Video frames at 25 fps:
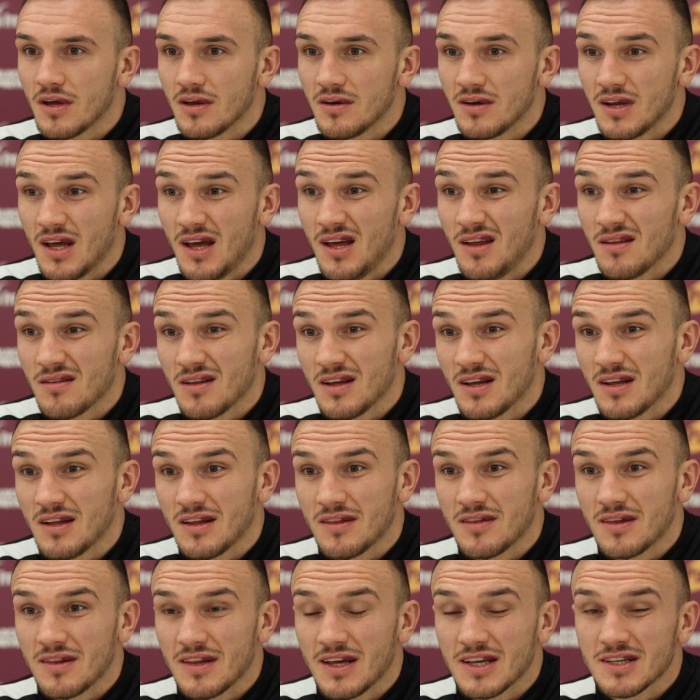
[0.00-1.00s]
yeah, I
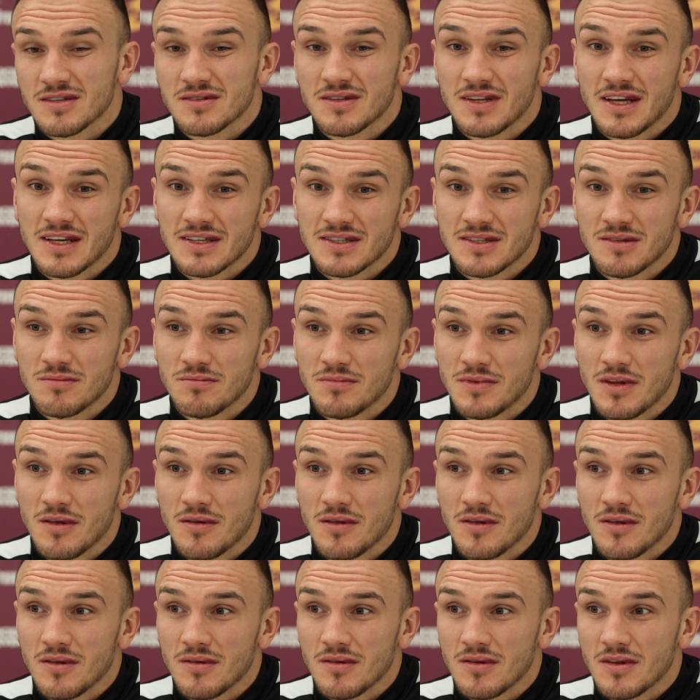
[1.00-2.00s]
think that's
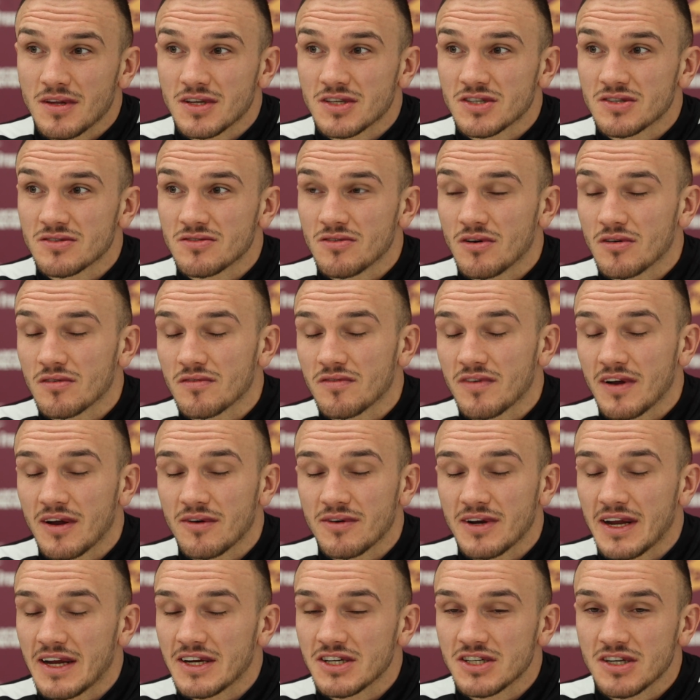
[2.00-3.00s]
the strong
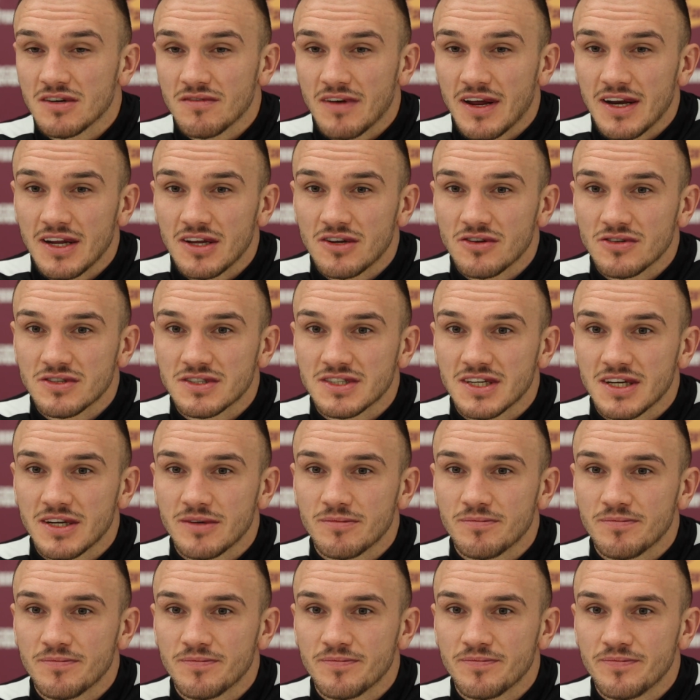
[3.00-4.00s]
foundation of any good
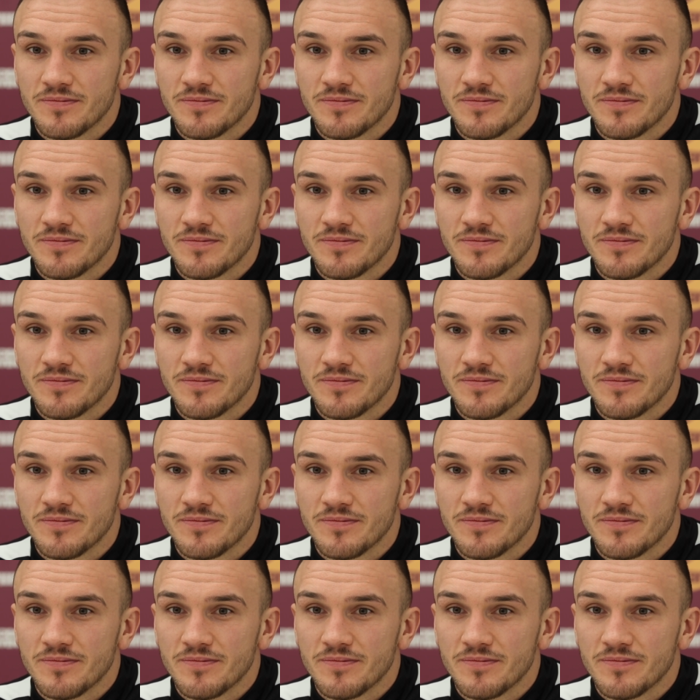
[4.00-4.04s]
team.